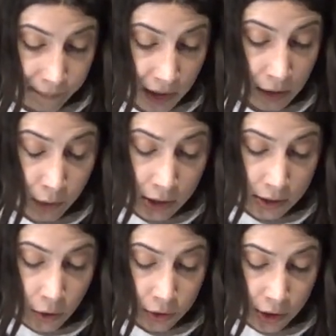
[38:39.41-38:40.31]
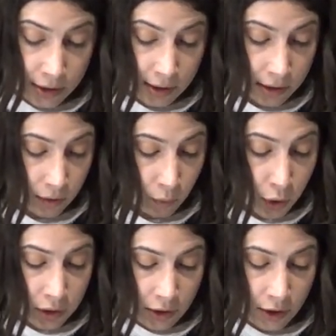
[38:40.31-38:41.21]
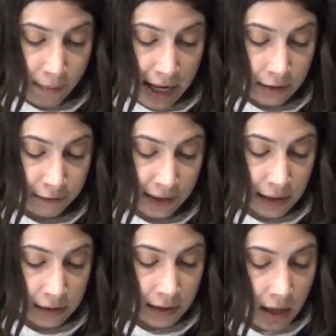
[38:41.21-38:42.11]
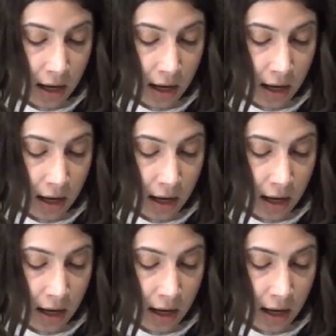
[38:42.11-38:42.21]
in which soldiers wounded on the battlefield